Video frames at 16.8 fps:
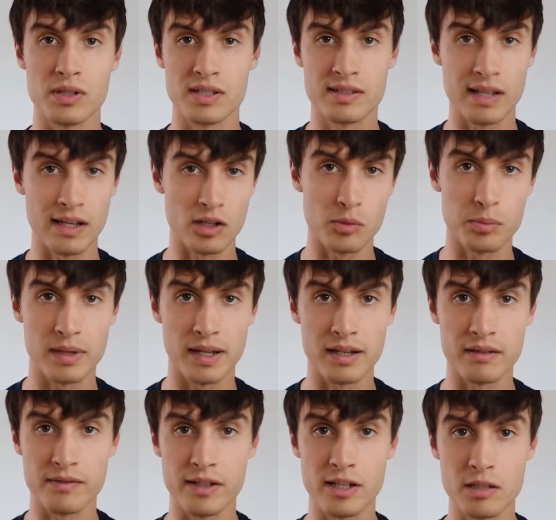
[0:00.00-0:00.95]
a starter plan
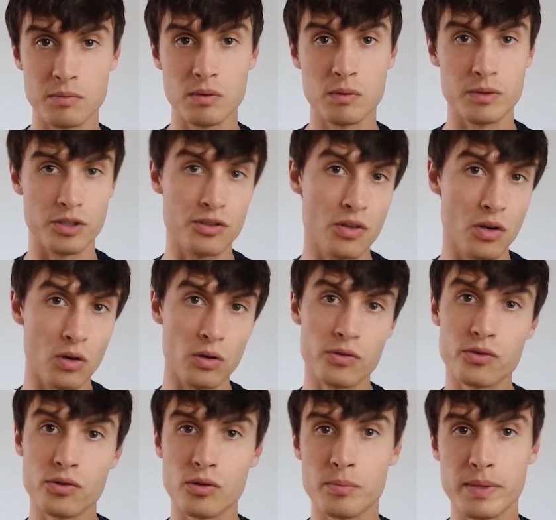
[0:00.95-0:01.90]
available, which is
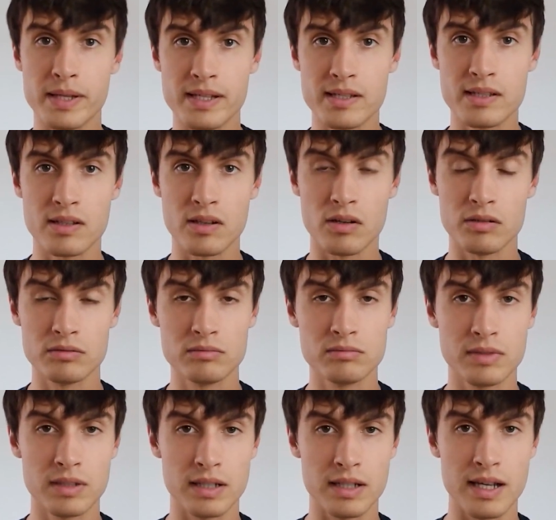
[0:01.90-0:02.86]
also based on
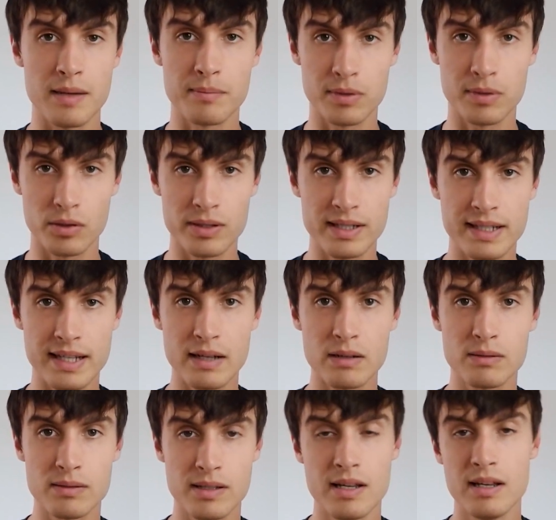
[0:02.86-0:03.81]
employee
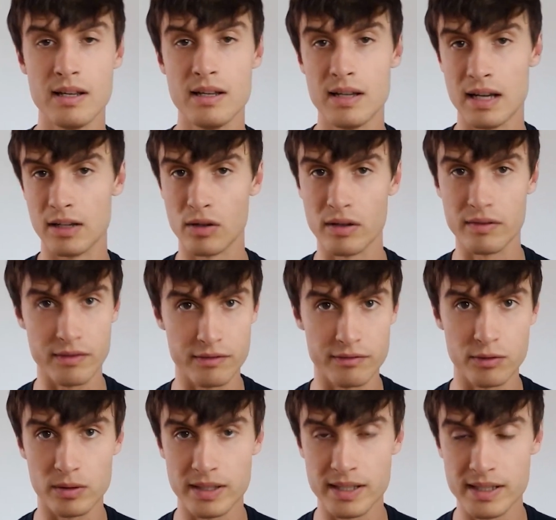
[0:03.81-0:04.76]
count. I don't have the
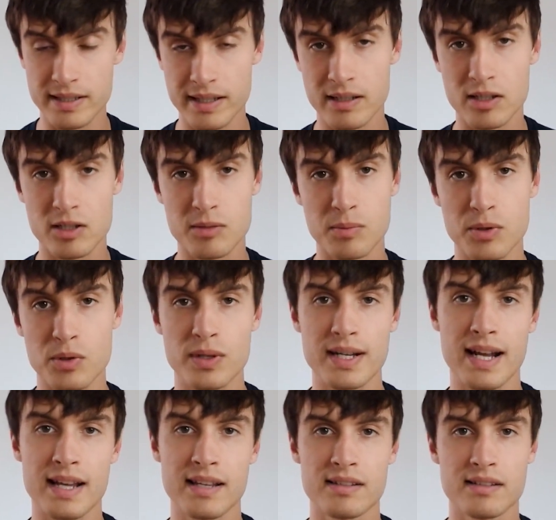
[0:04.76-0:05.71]
full details, but you
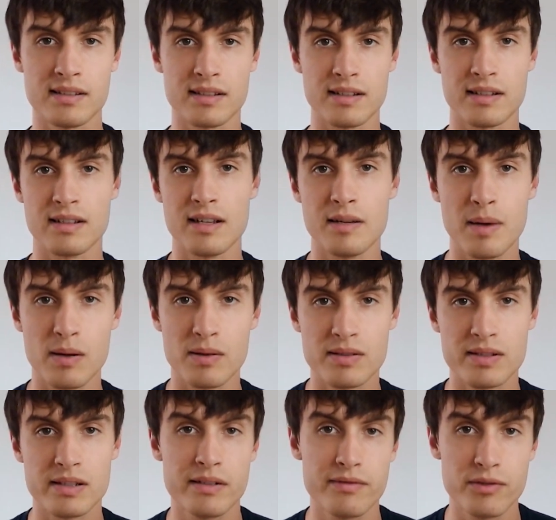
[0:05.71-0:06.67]
can ask about
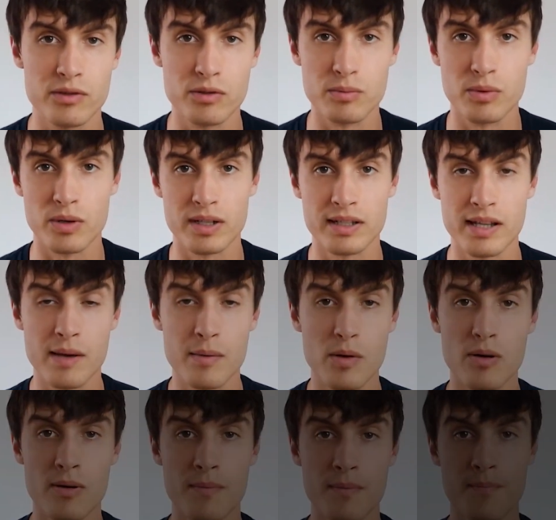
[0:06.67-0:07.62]
it if you book a
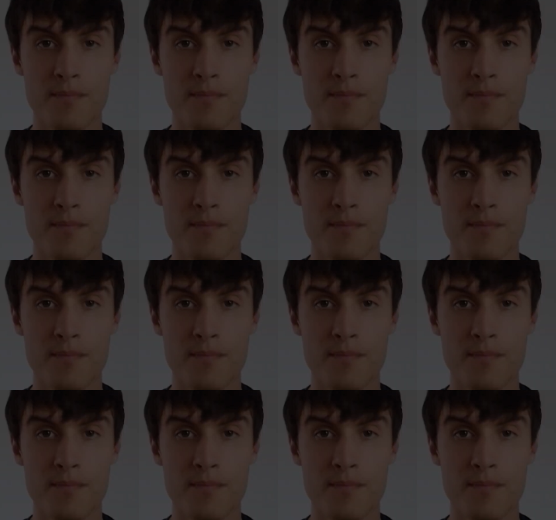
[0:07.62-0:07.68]
demo.